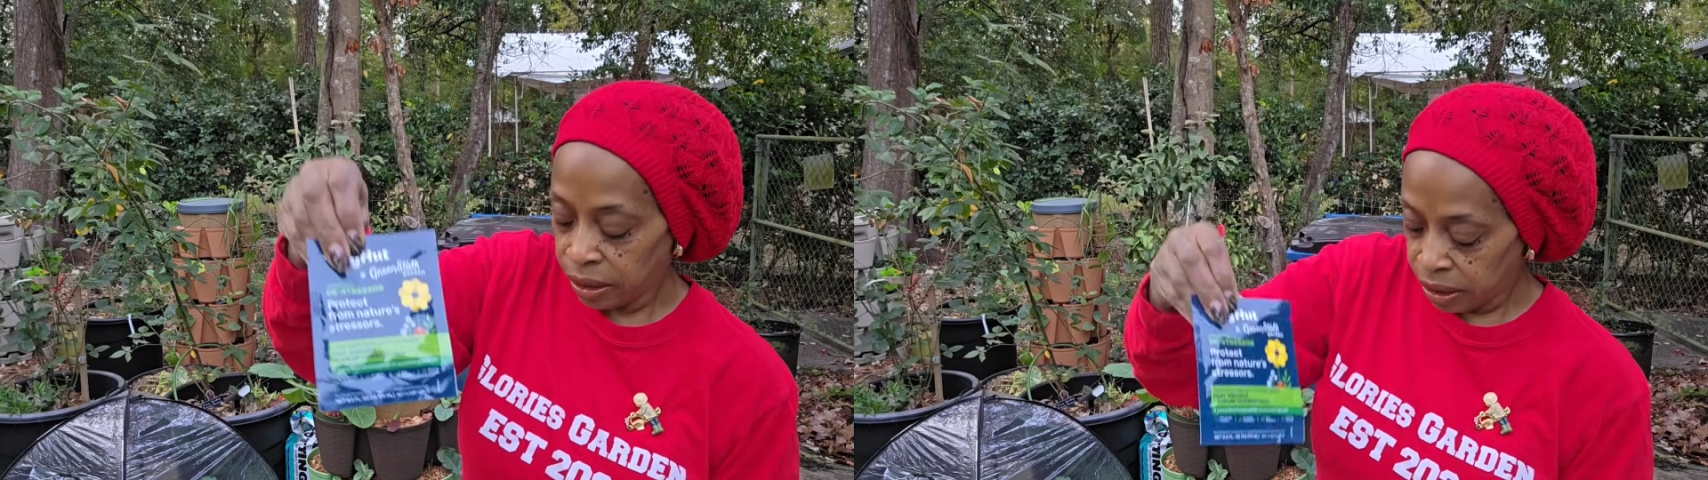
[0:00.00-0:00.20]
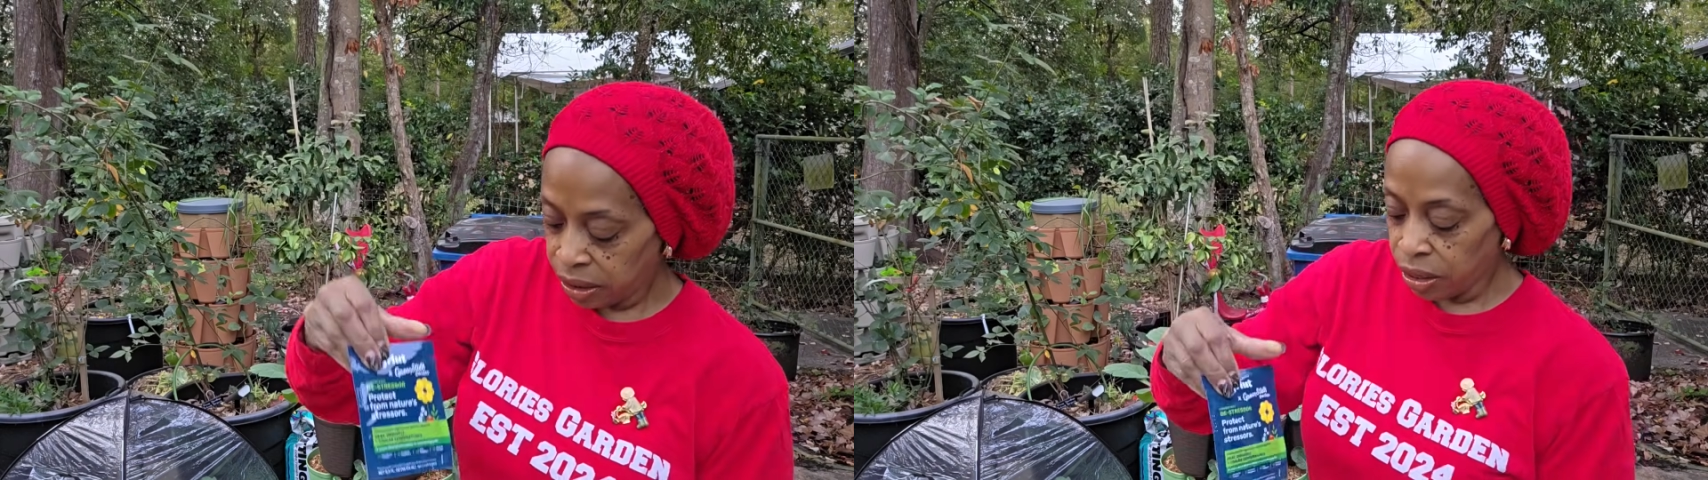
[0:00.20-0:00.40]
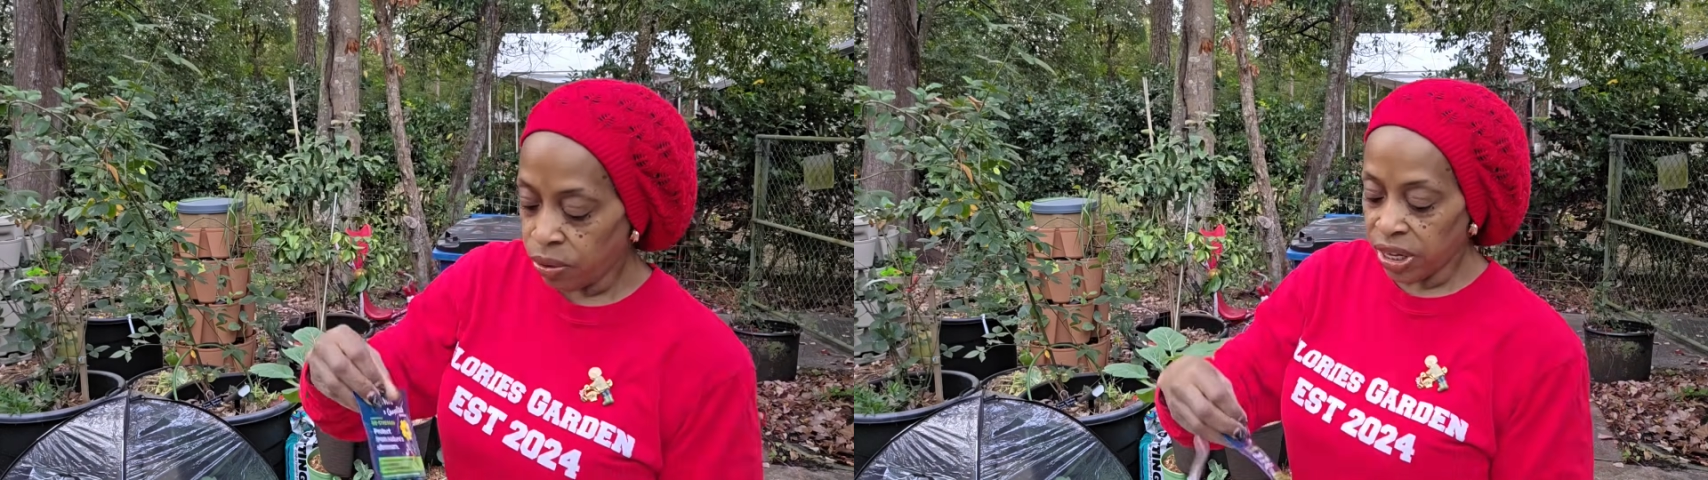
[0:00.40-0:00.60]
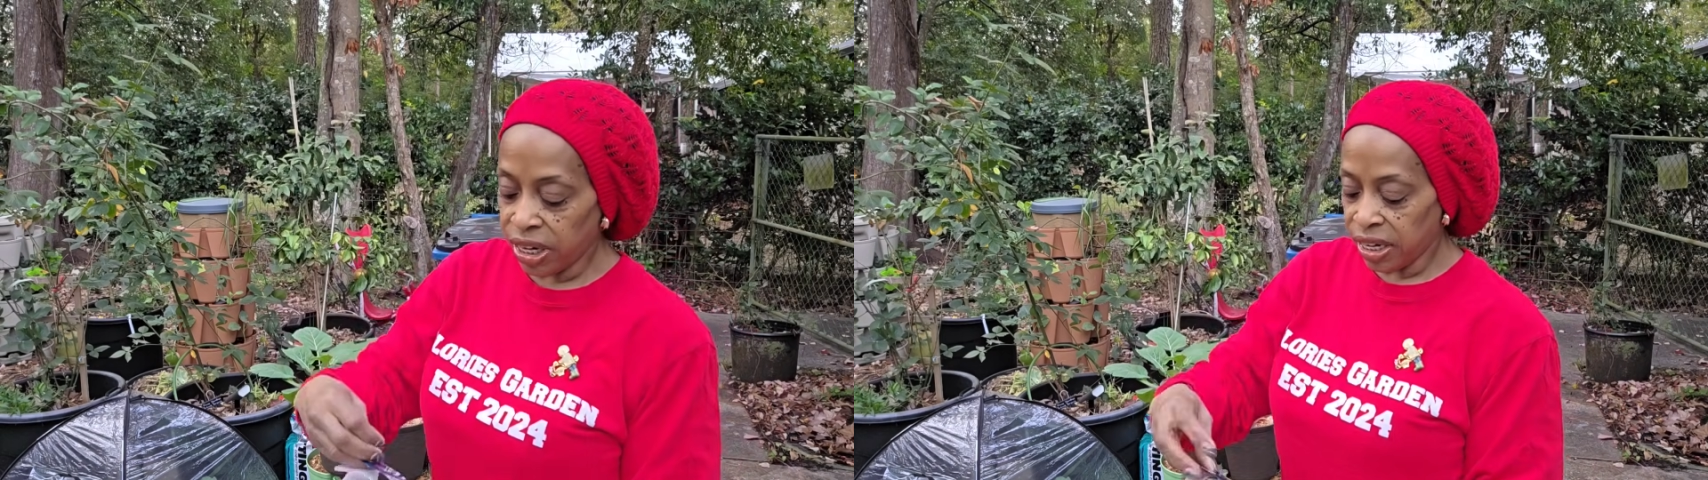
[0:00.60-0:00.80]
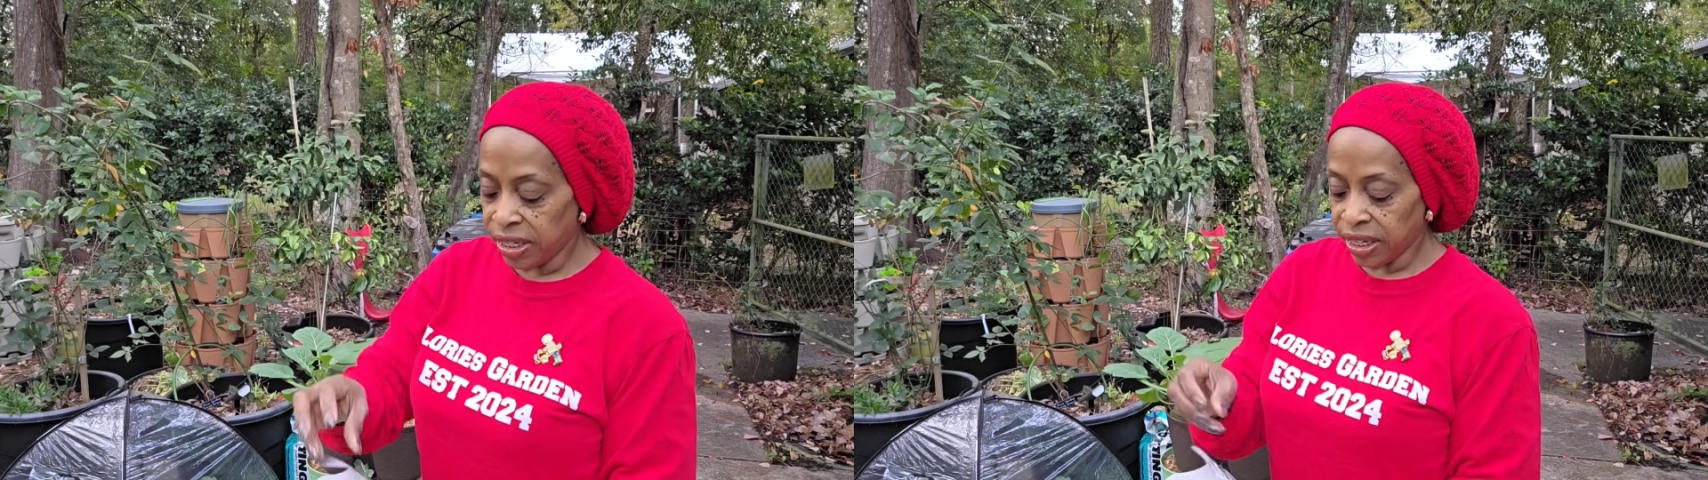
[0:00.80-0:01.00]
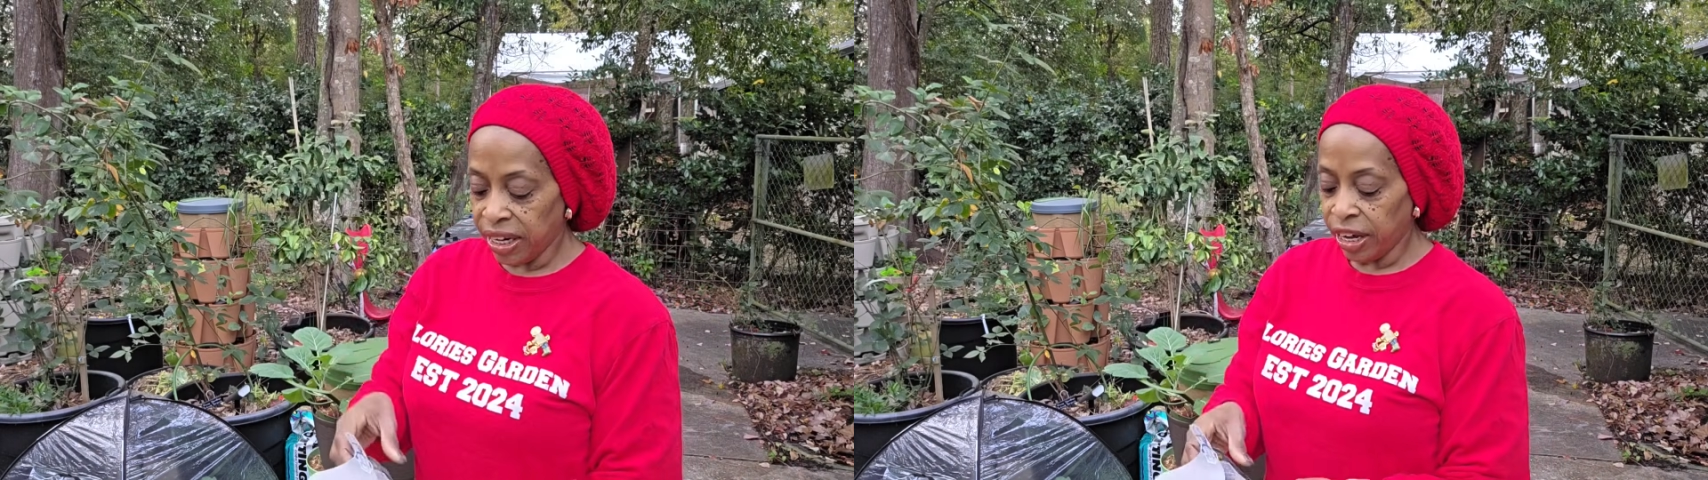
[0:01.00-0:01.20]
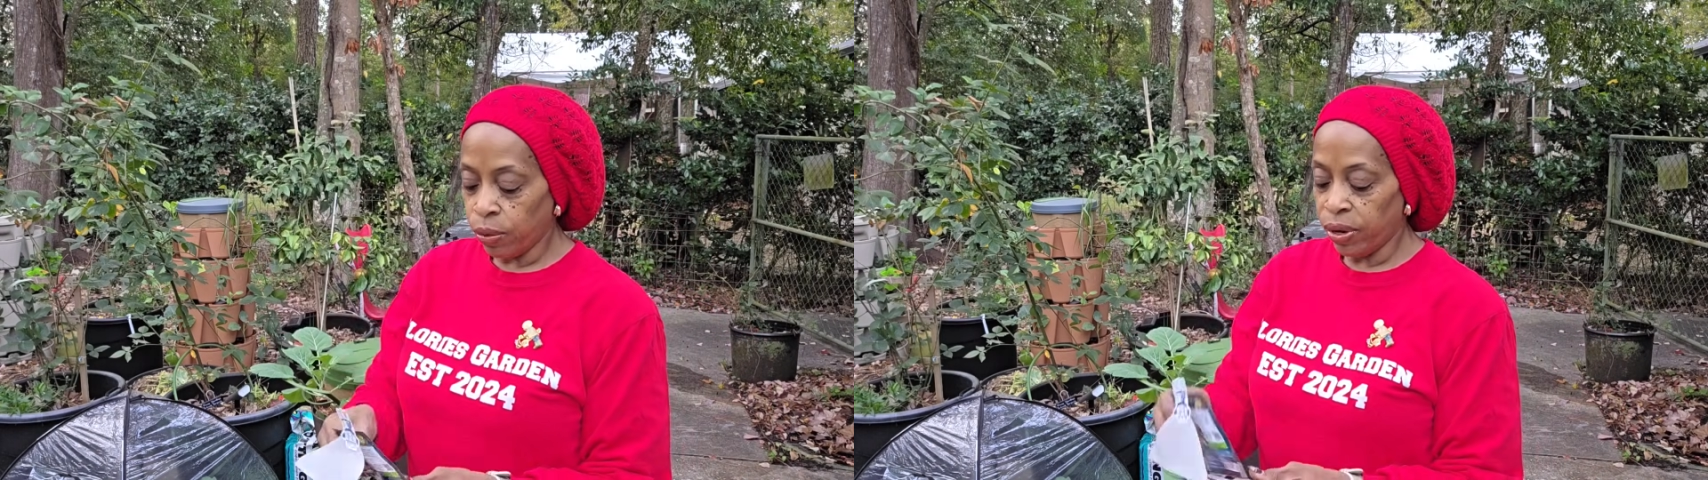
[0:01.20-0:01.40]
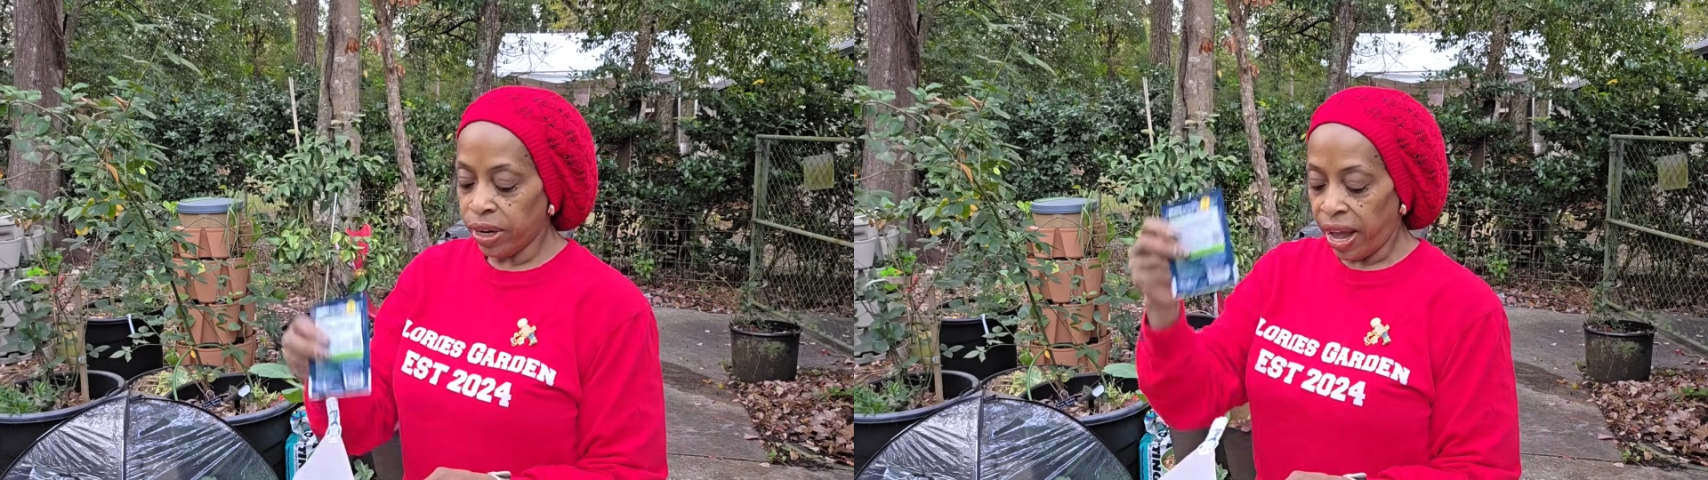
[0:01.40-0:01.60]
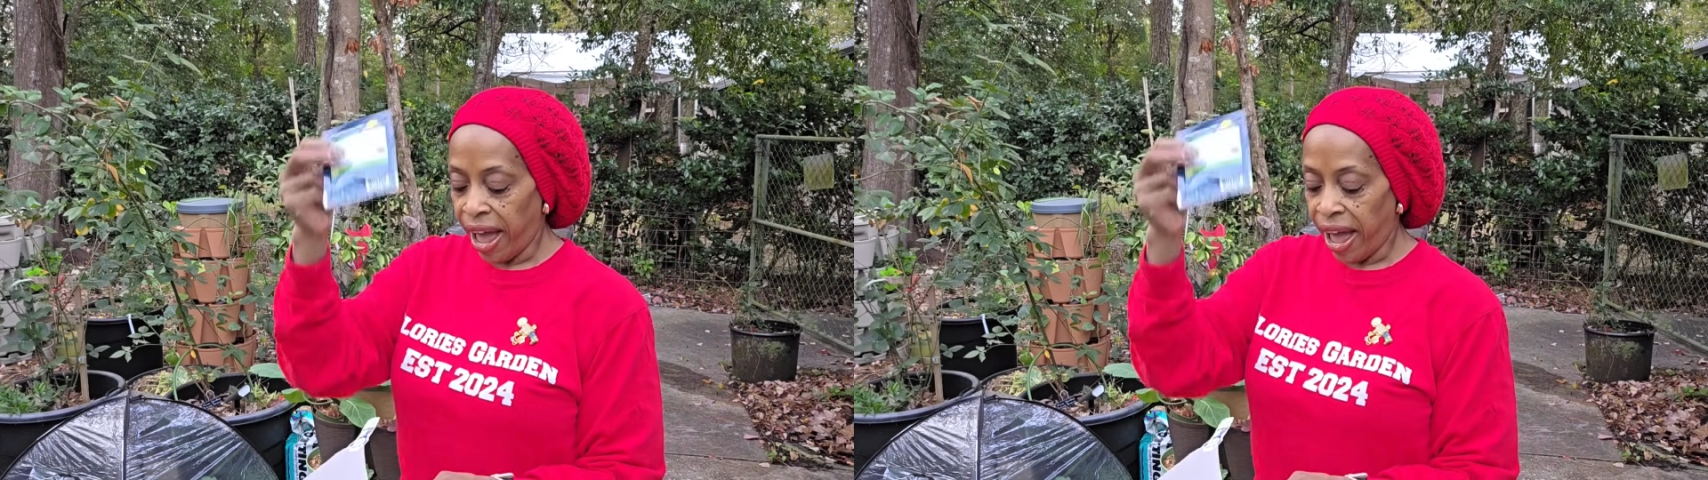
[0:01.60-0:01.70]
And so it is liquid.